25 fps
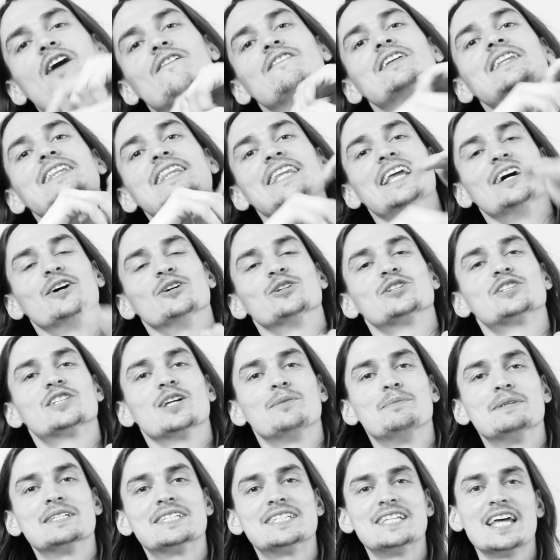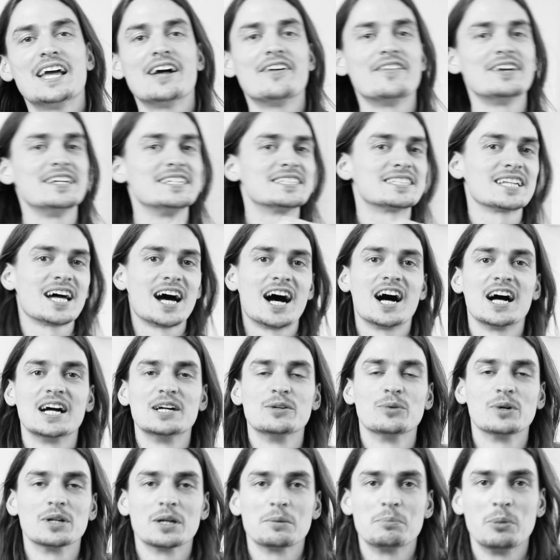of a little summer series I
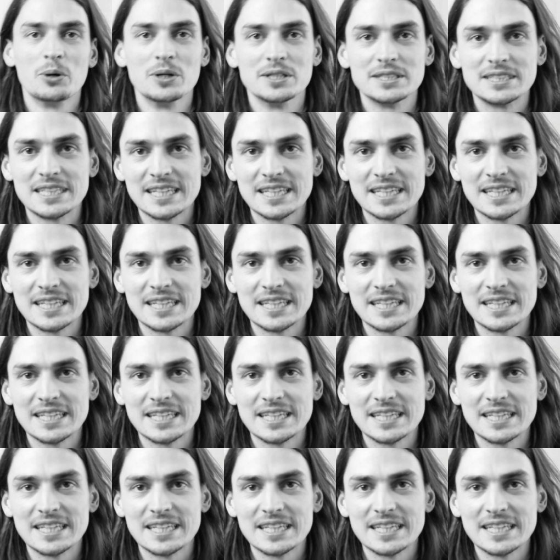want to put